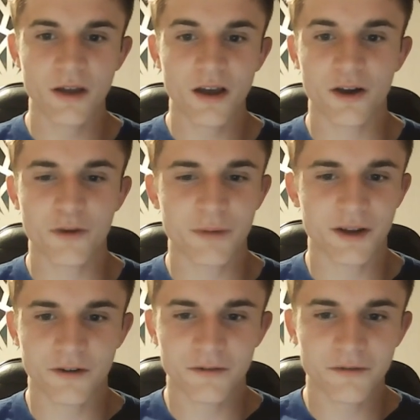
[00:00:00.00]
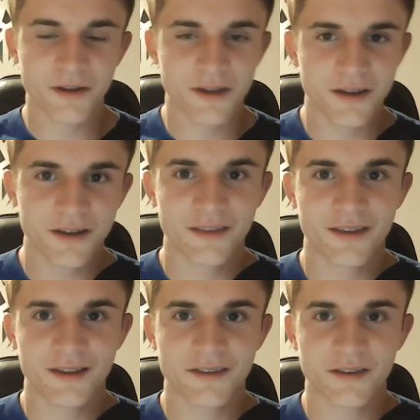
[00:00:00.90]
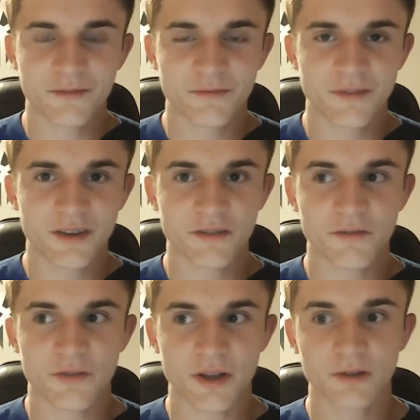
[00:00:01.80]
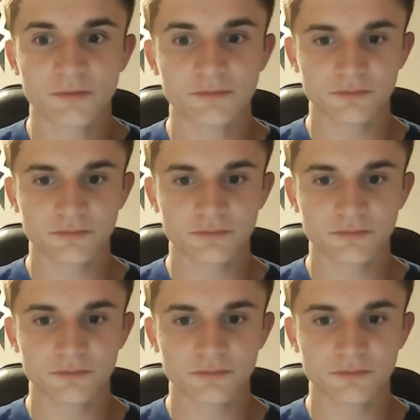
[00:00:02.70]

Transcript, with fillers: I hope I don't. That's the thing in the video.